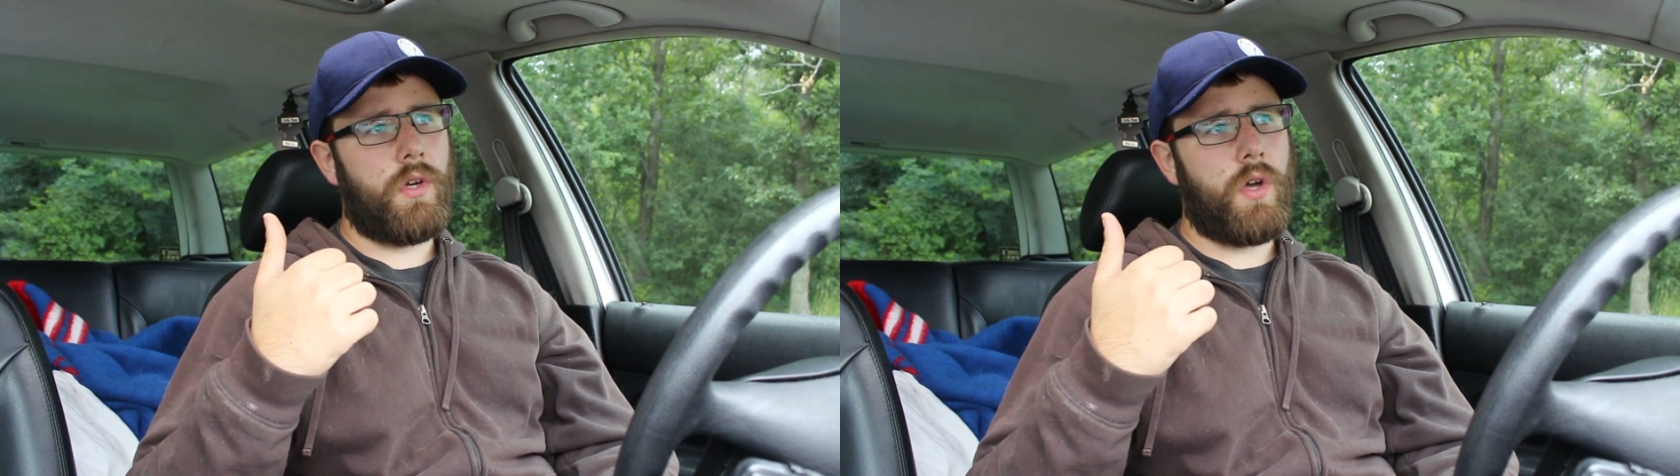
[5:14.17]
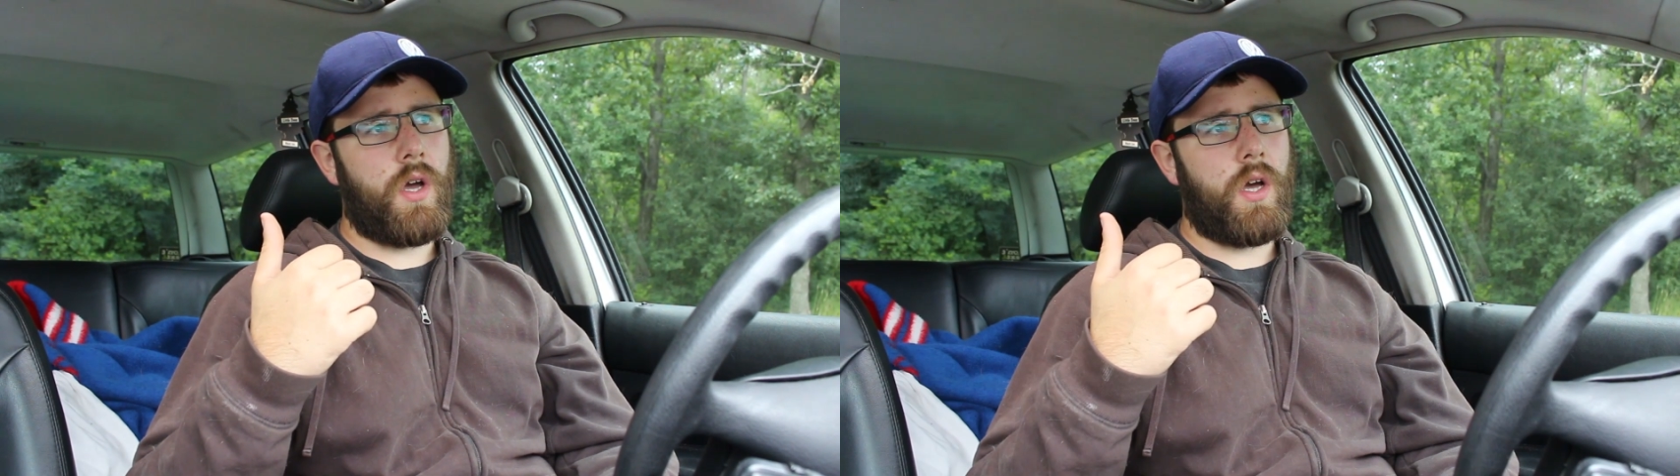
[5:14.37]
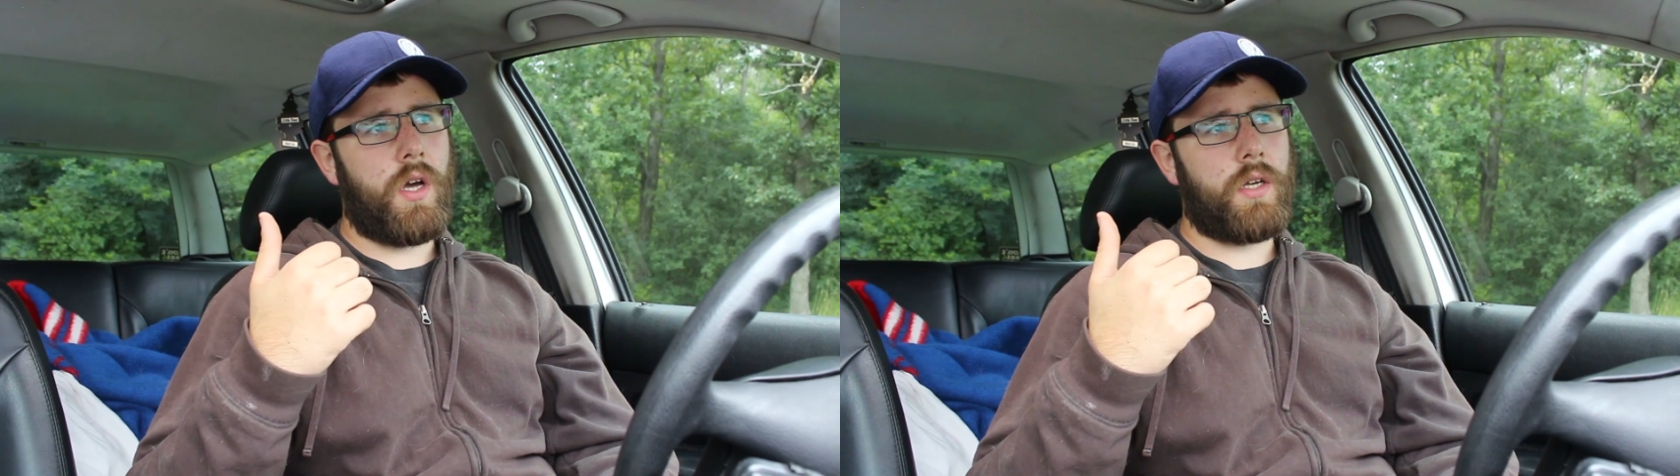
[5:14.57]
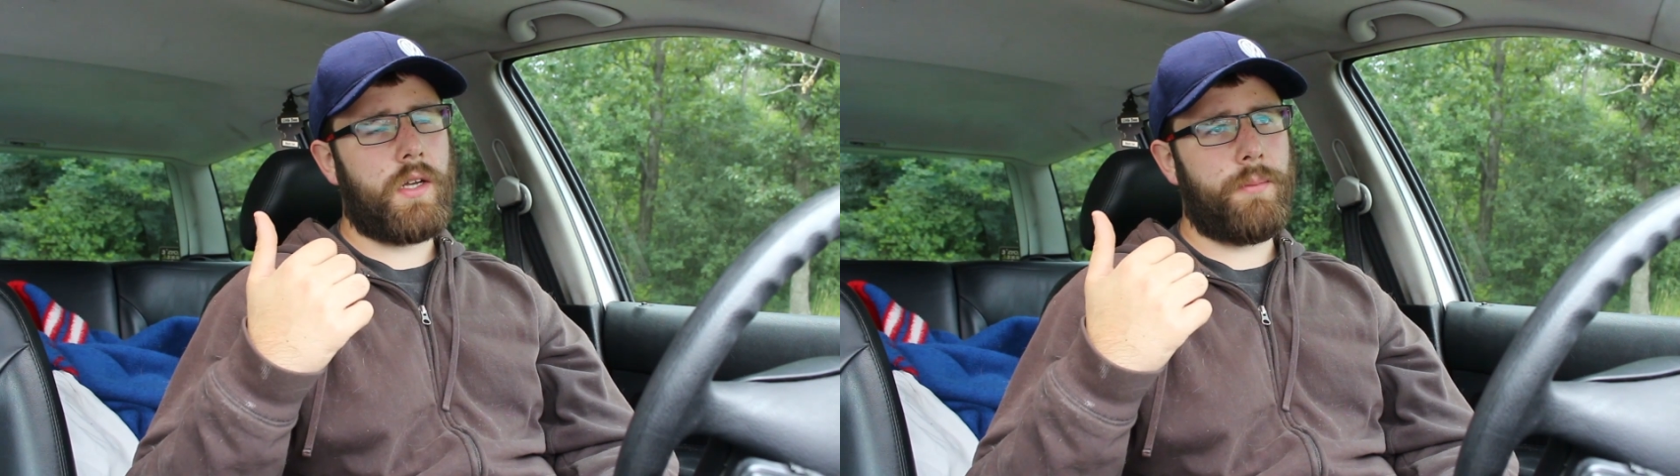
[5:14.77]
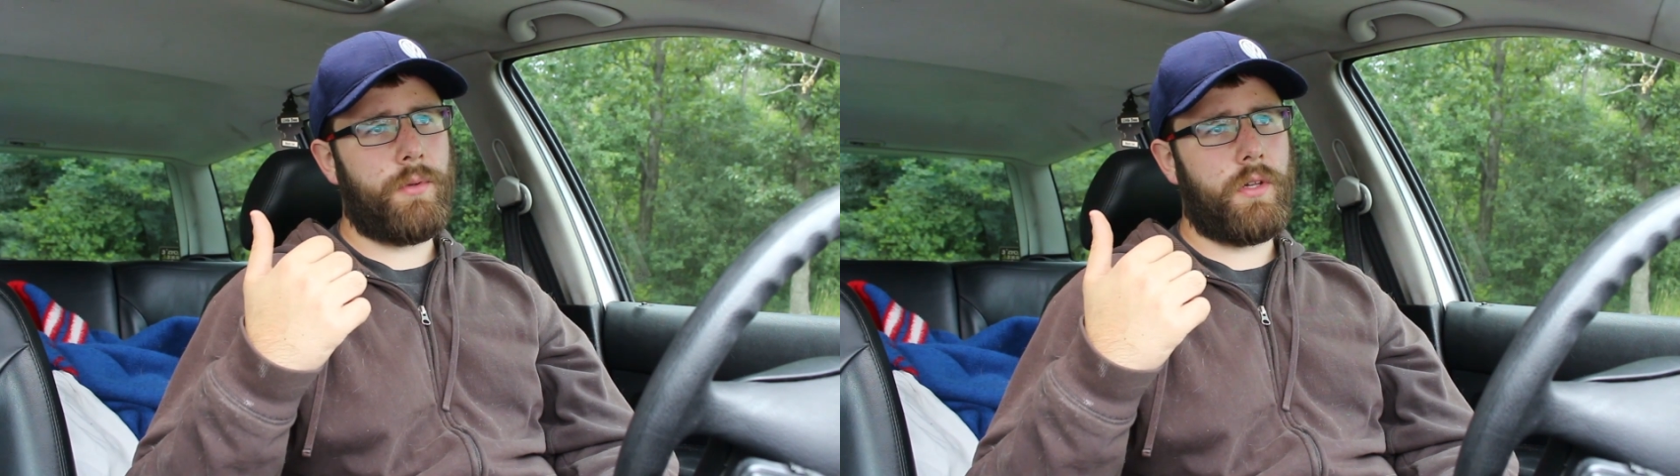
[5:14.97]
One
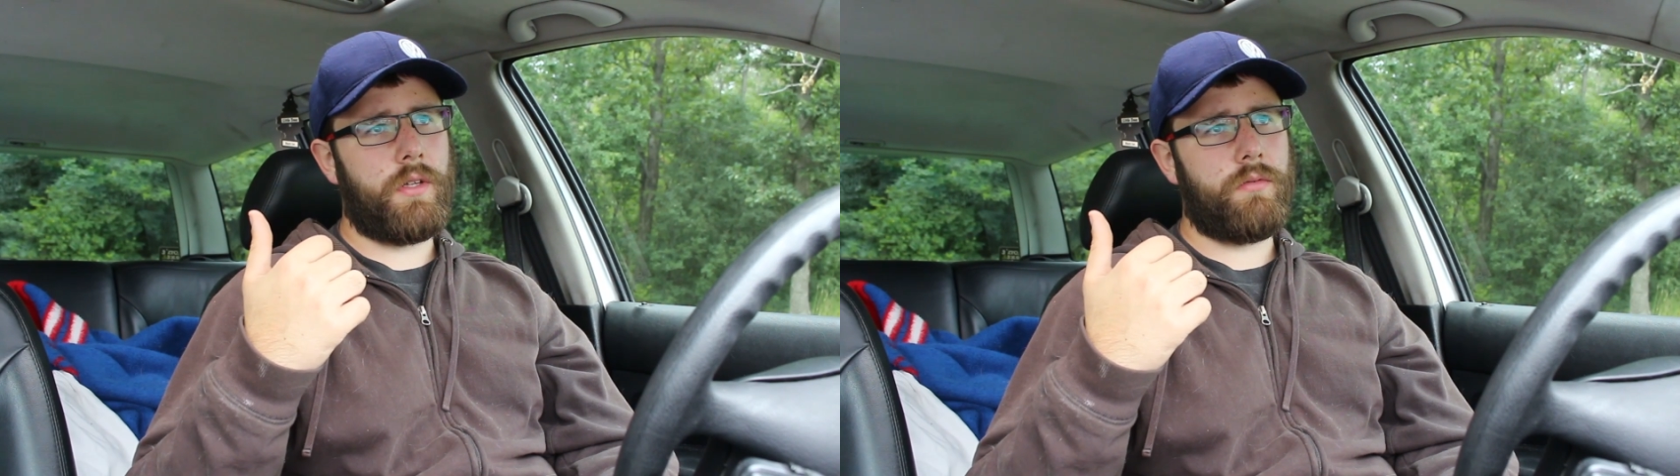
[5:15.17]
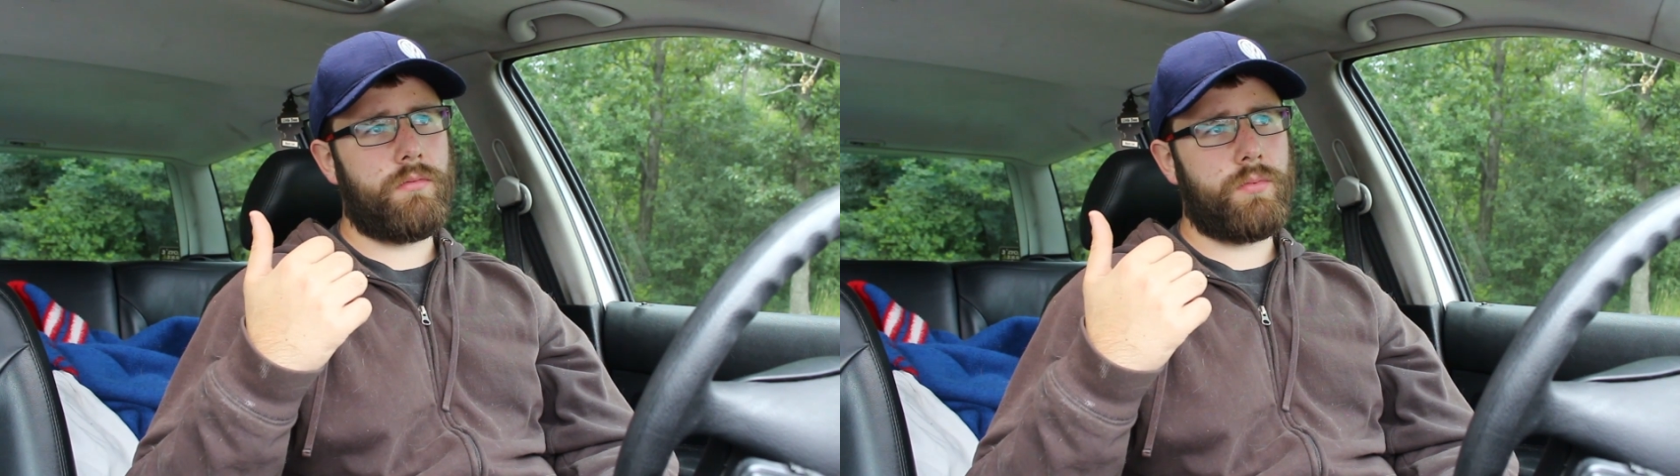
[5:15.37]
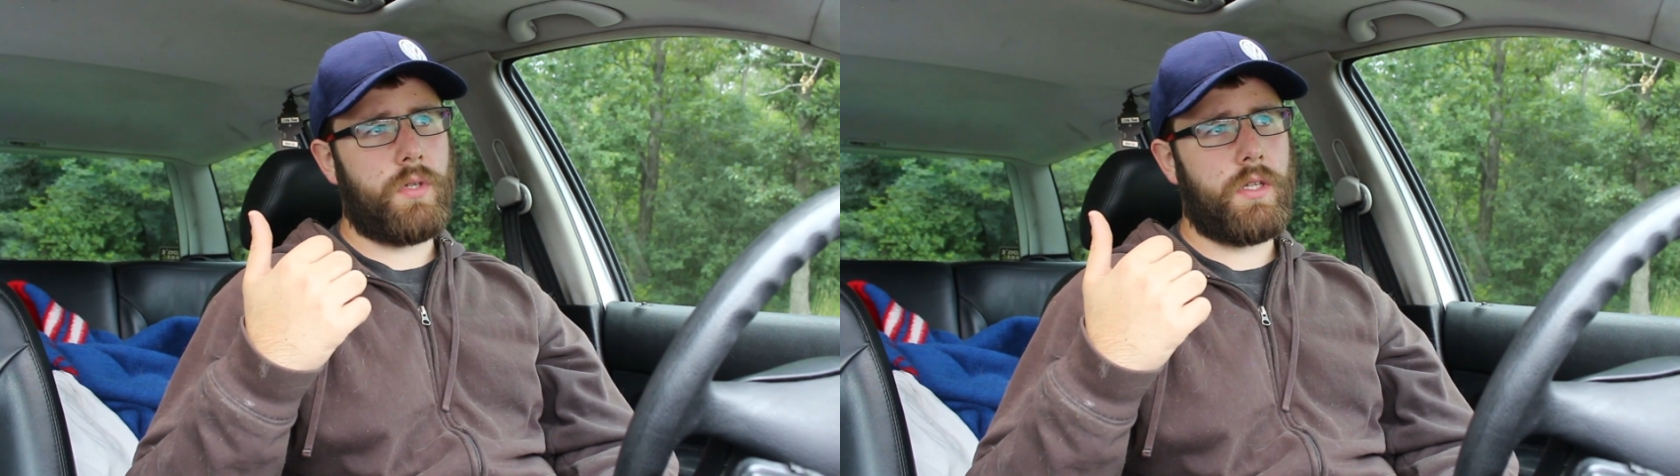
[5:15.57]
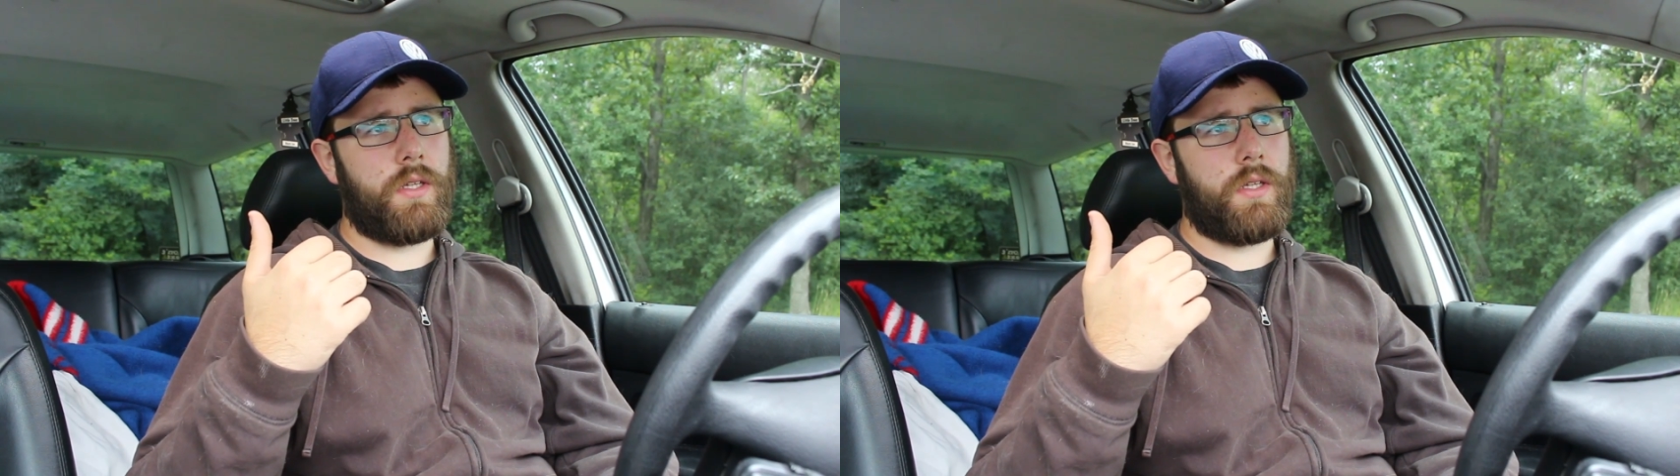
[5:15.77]
of